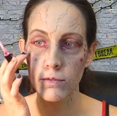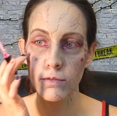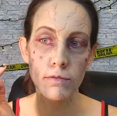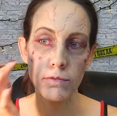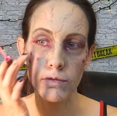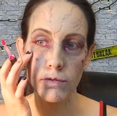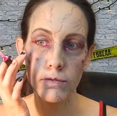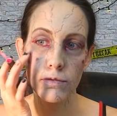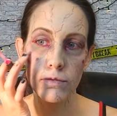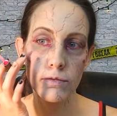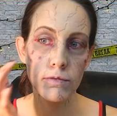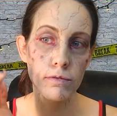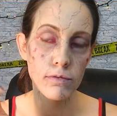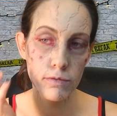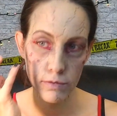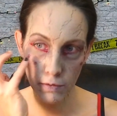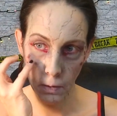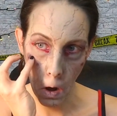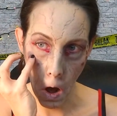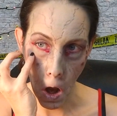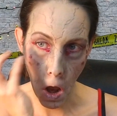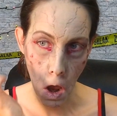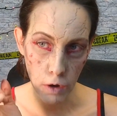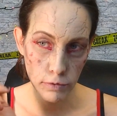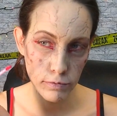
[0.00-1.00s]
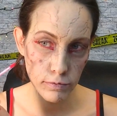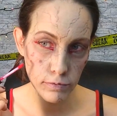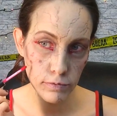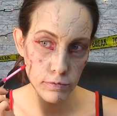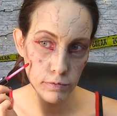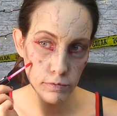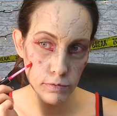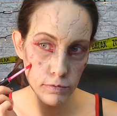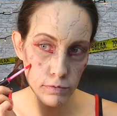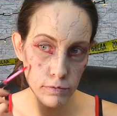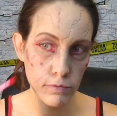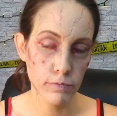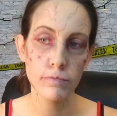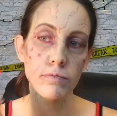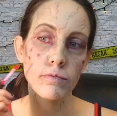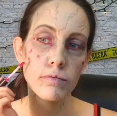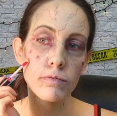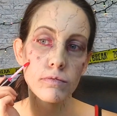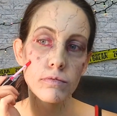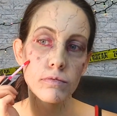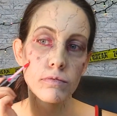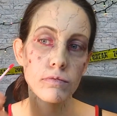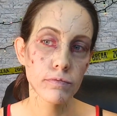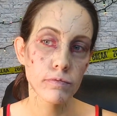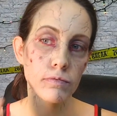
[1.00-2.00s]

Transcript: I had taken chunks out of my skin.